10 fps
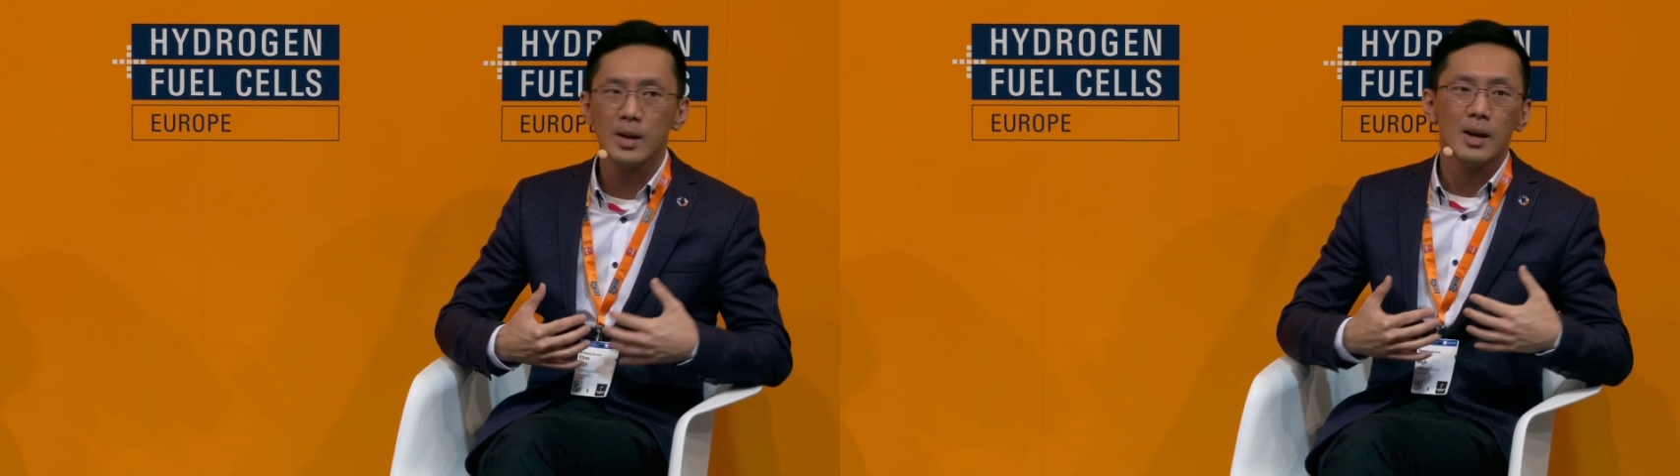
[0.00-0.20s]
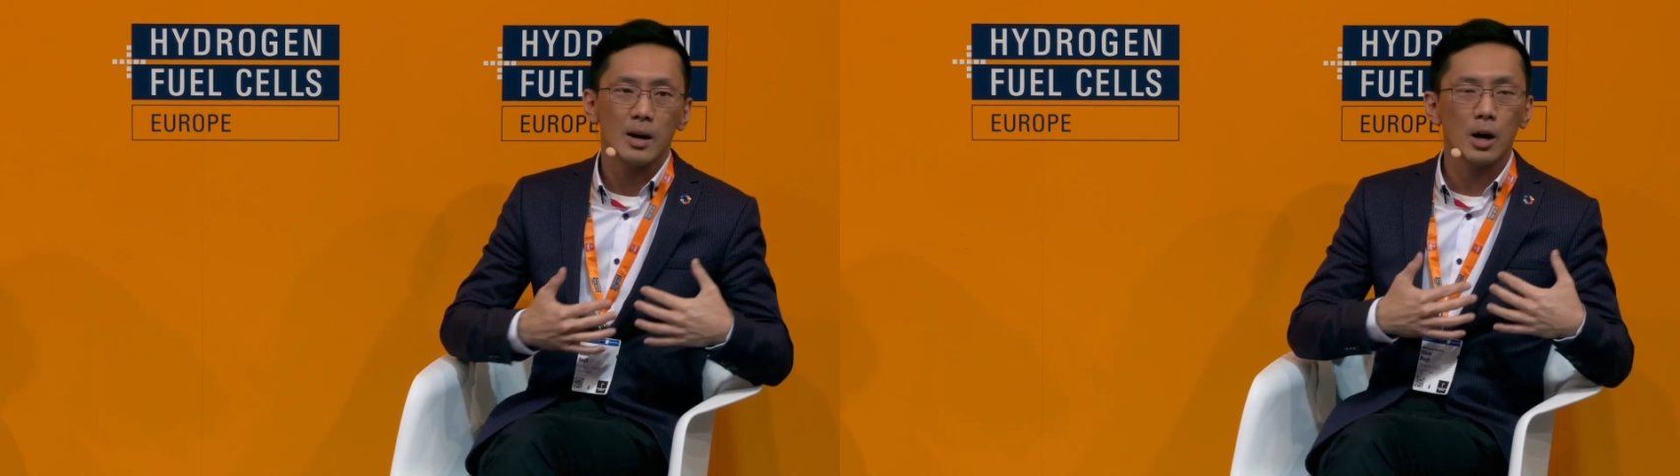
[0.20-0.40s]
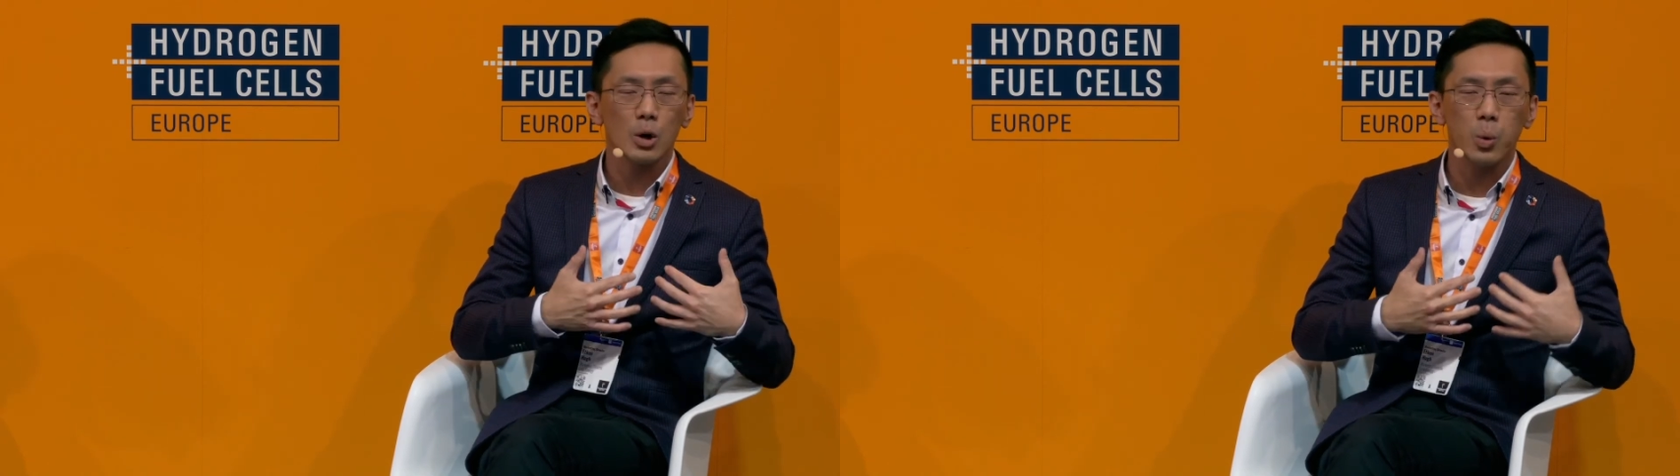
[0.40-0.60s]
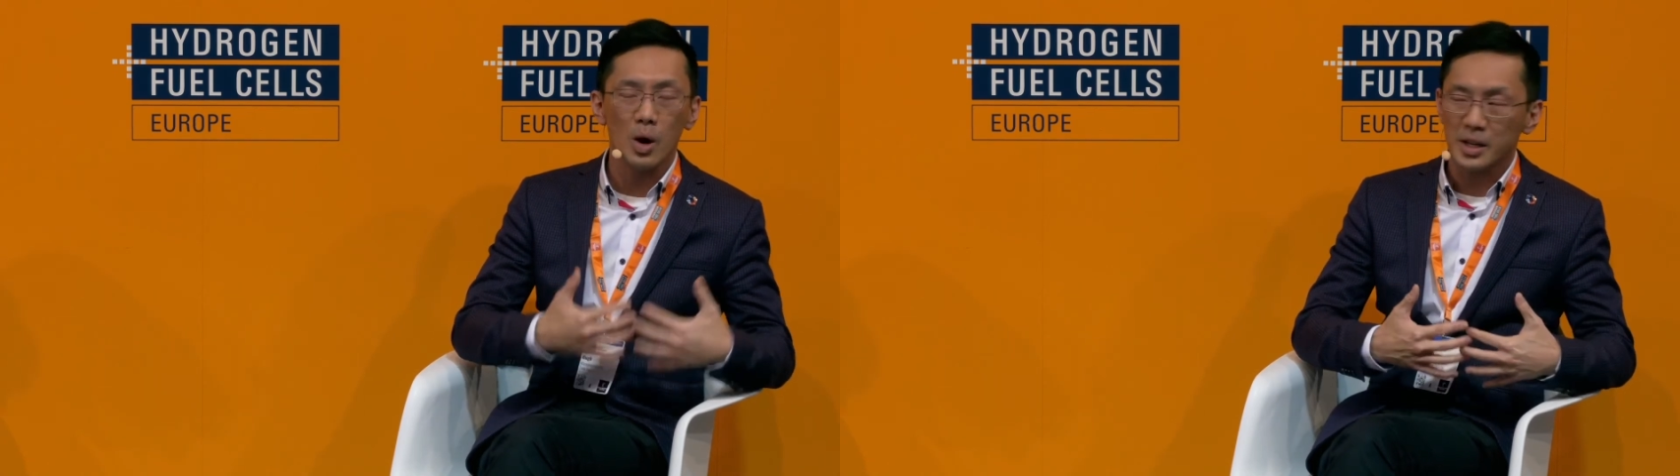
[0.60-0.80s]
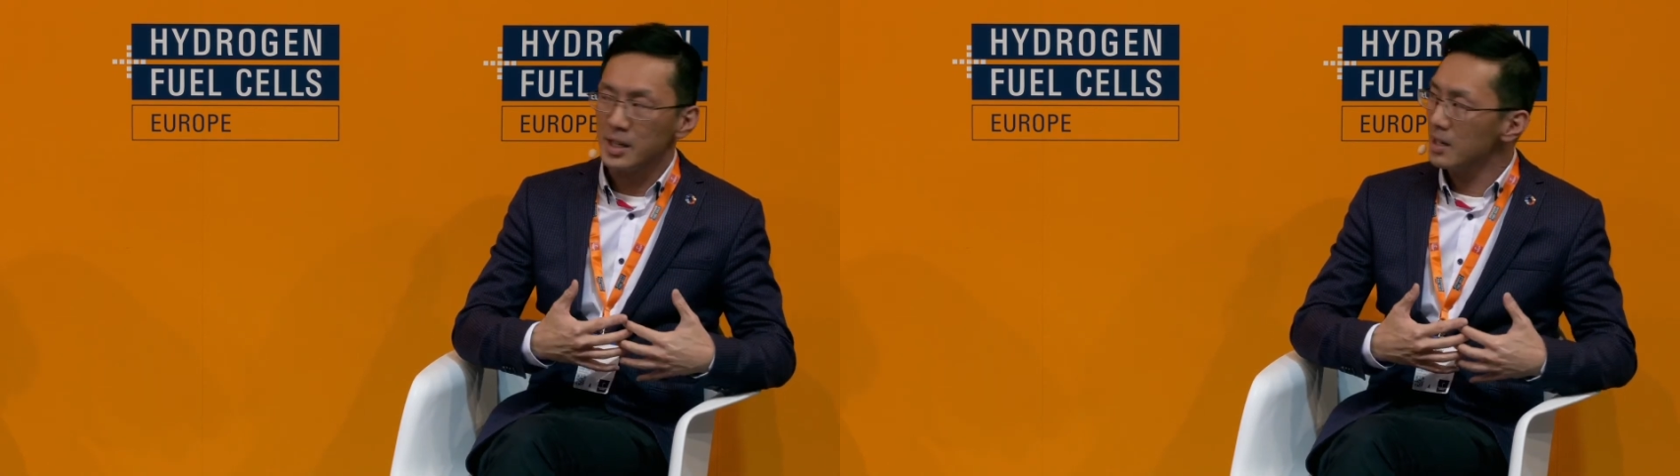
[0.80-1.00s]
are
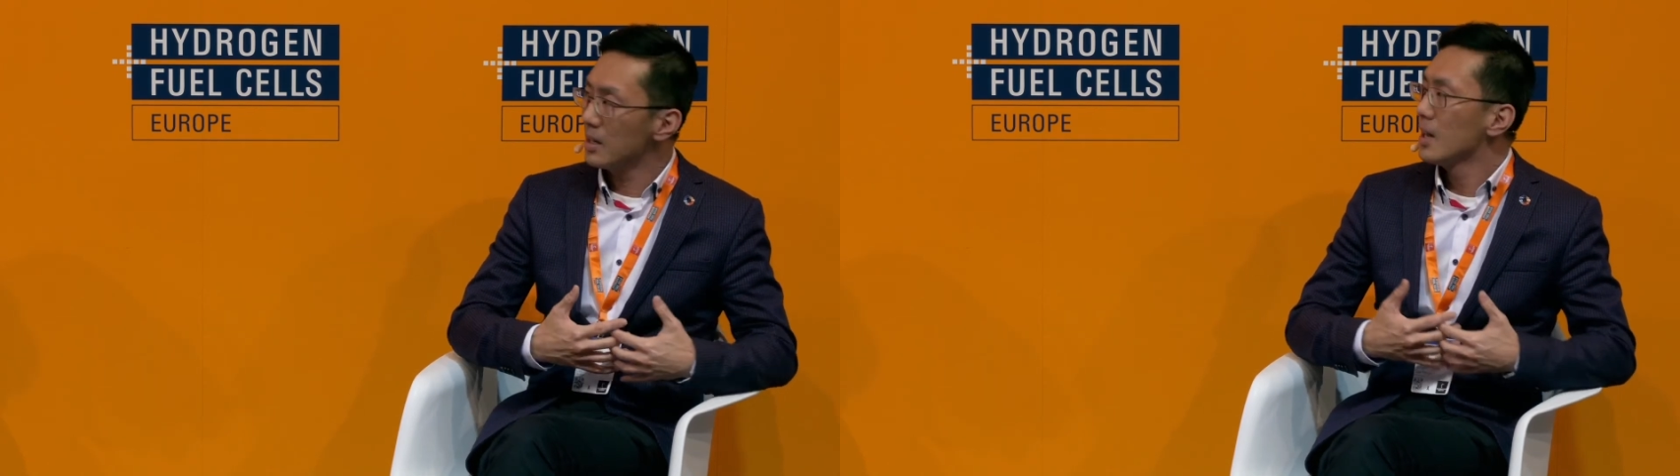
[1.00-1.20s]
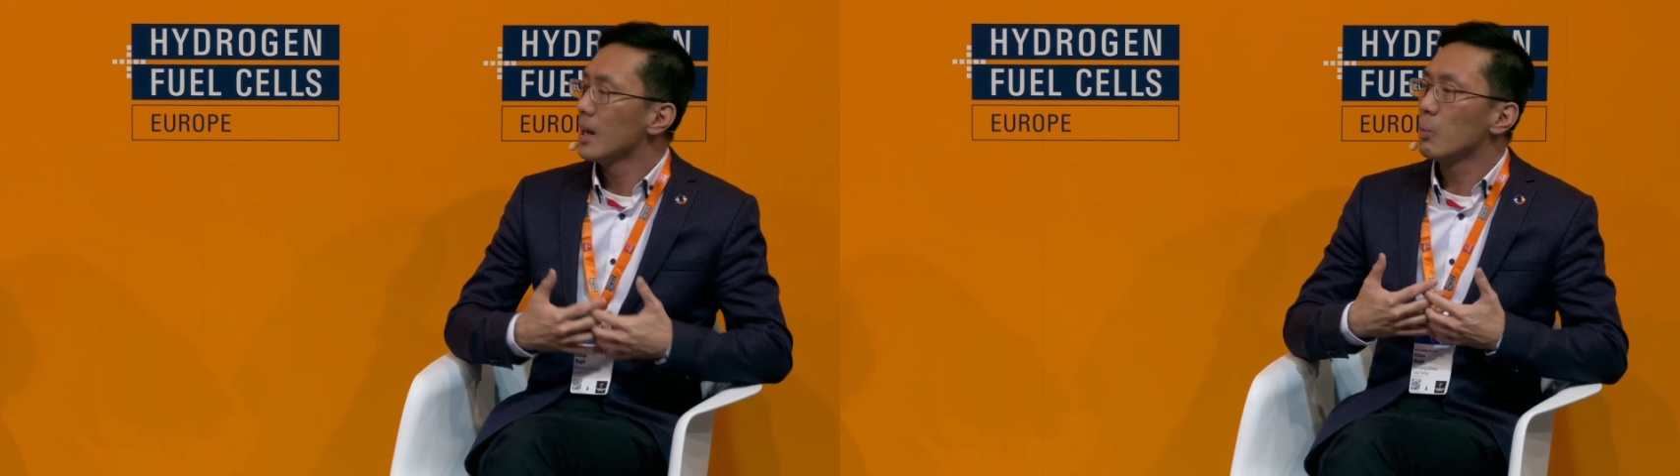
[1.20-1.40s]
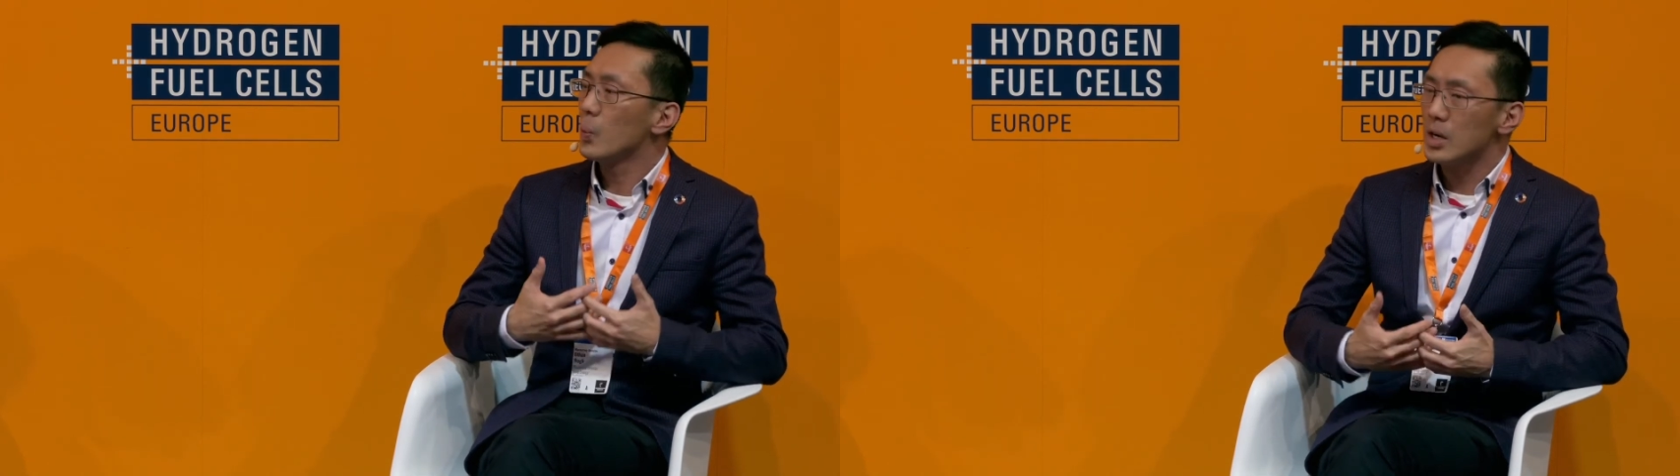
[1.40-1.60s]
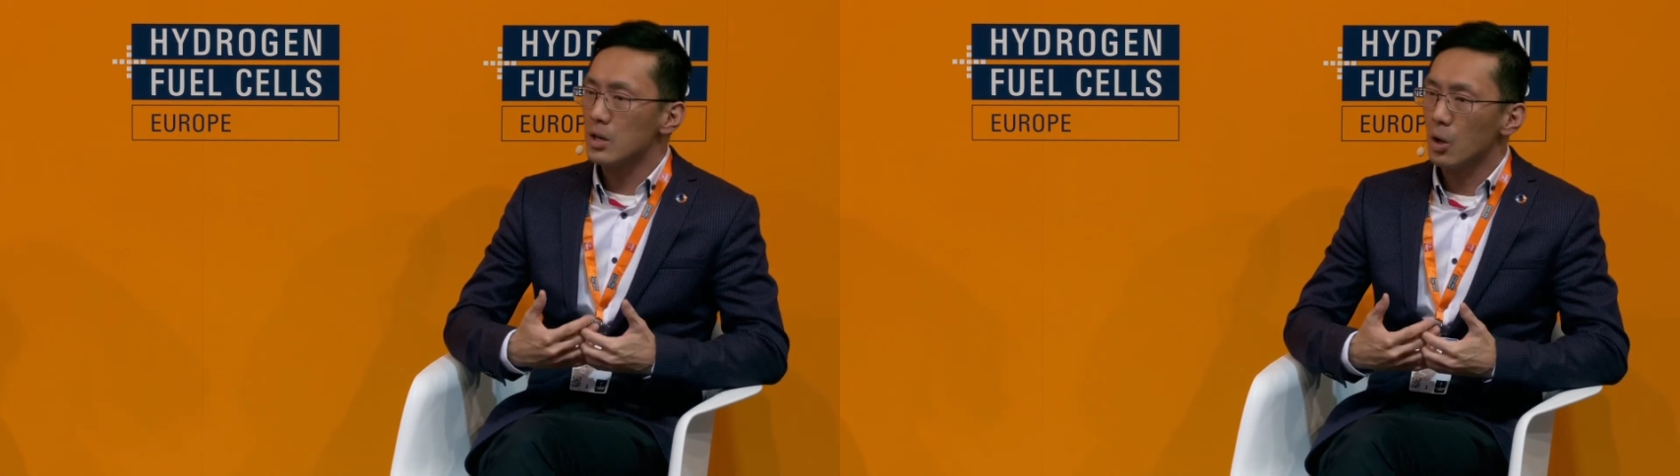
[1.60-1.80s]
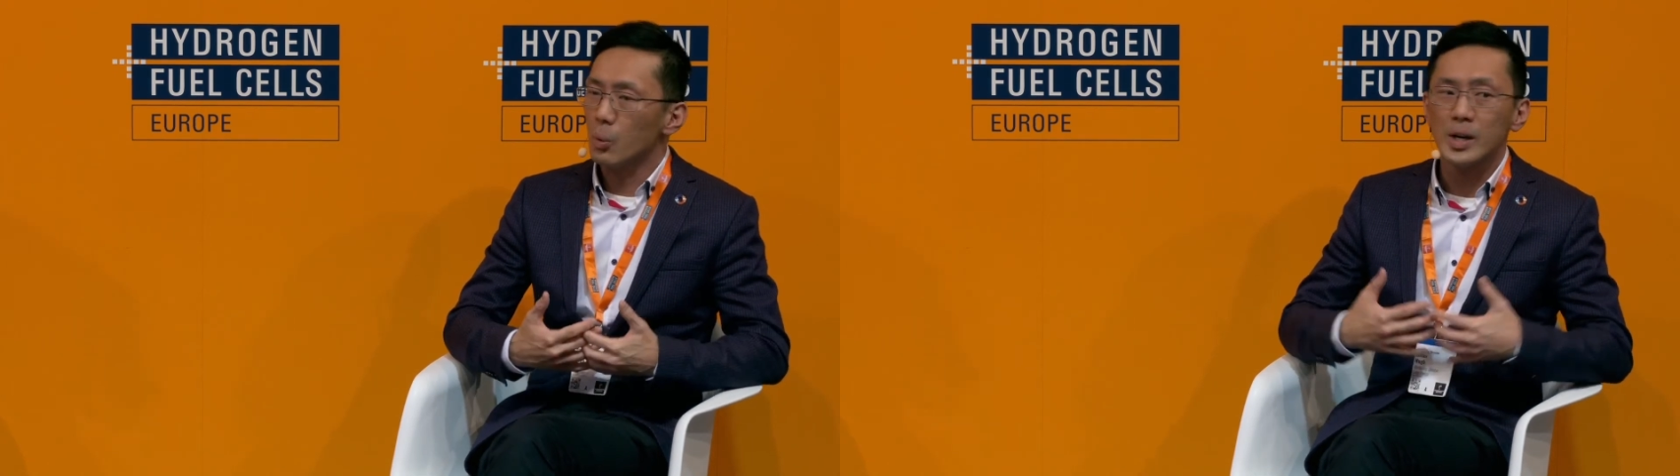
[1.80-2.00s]
quality, and we
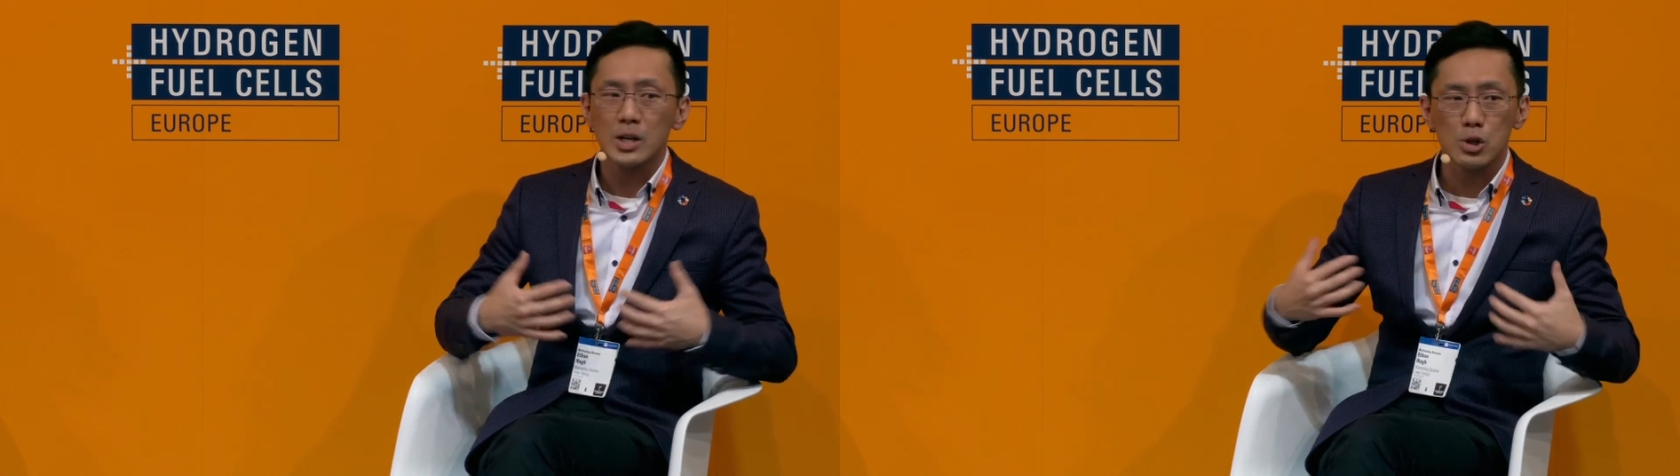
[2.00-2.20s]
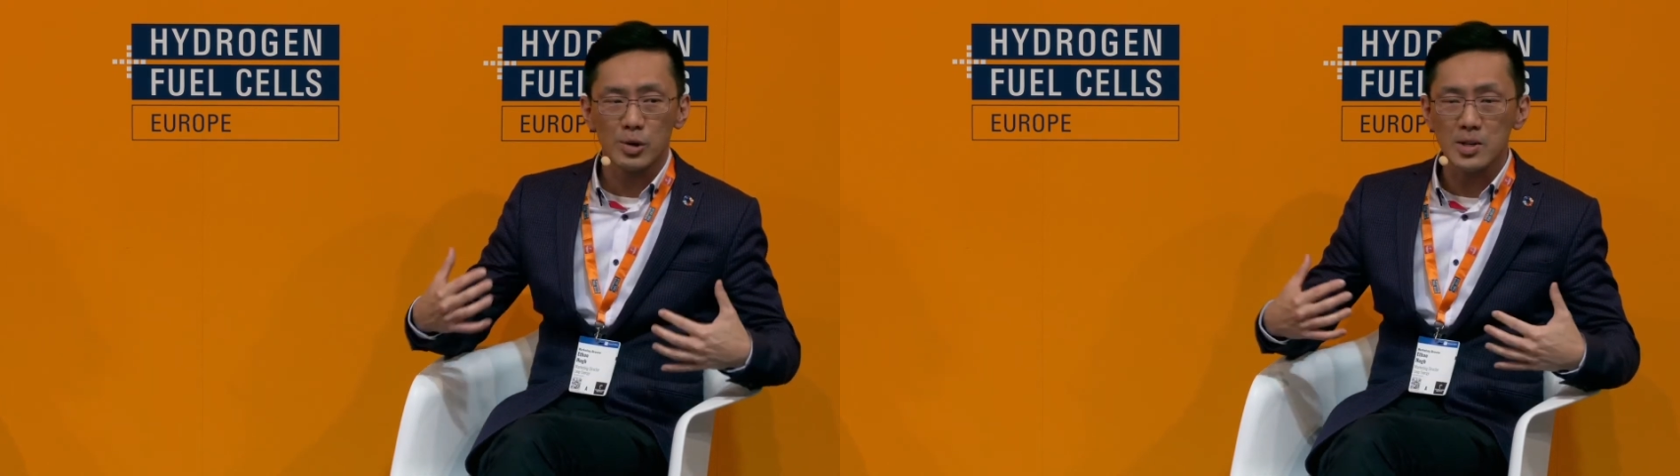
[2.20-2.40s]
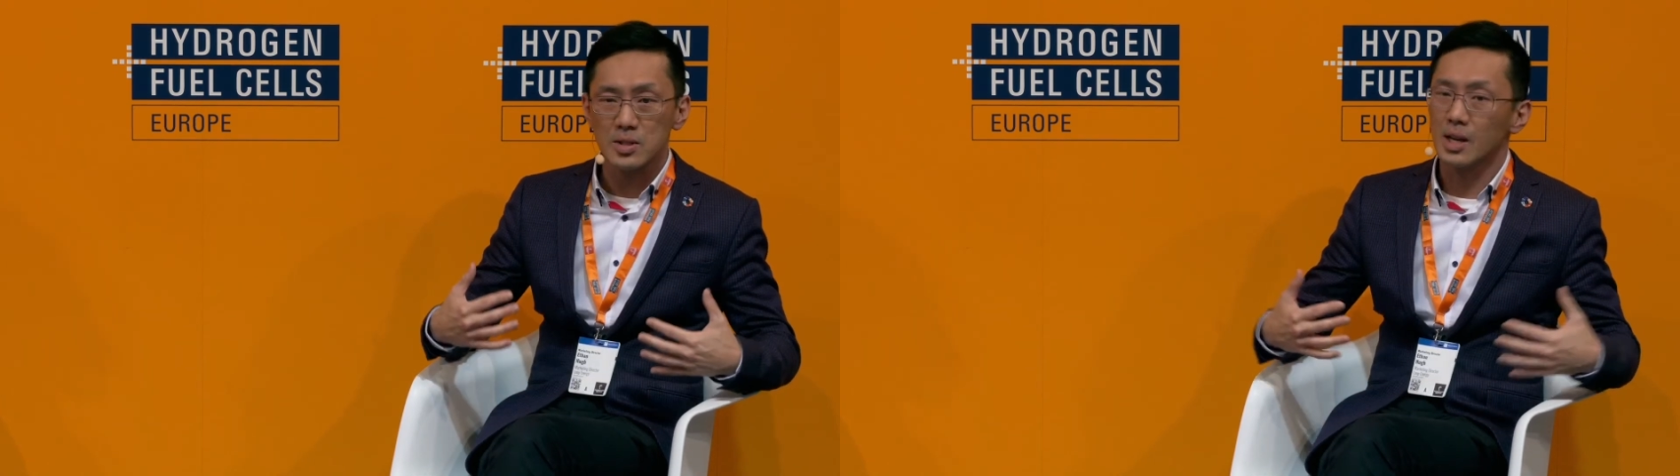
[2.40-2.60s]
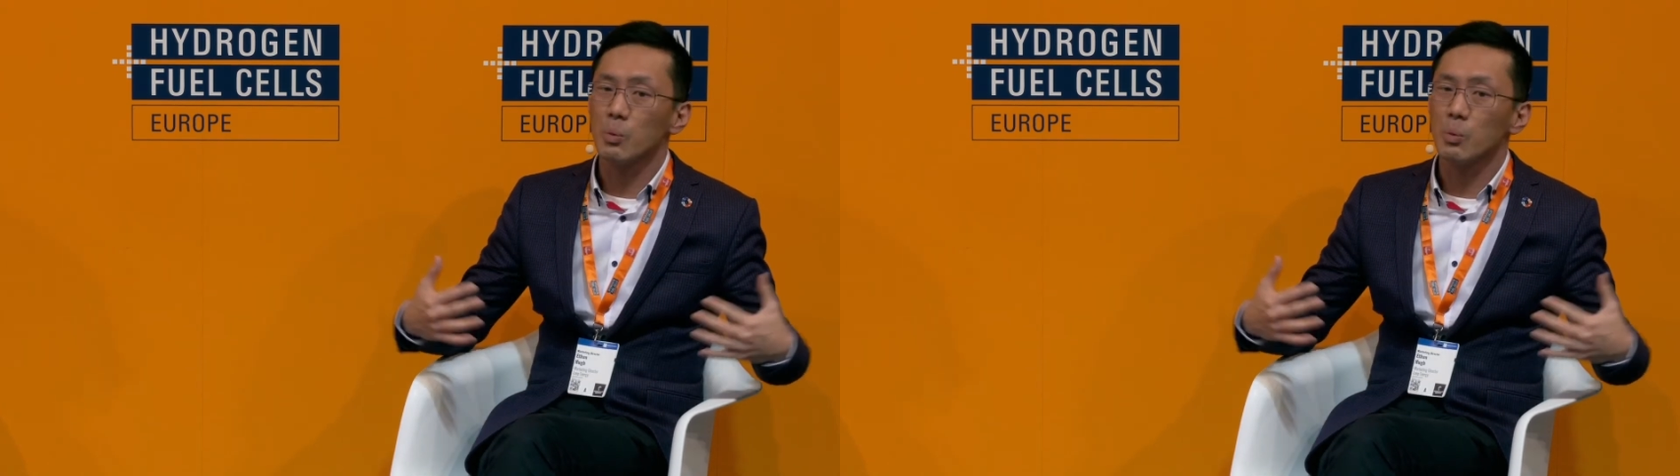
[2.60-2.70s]
know we can trust,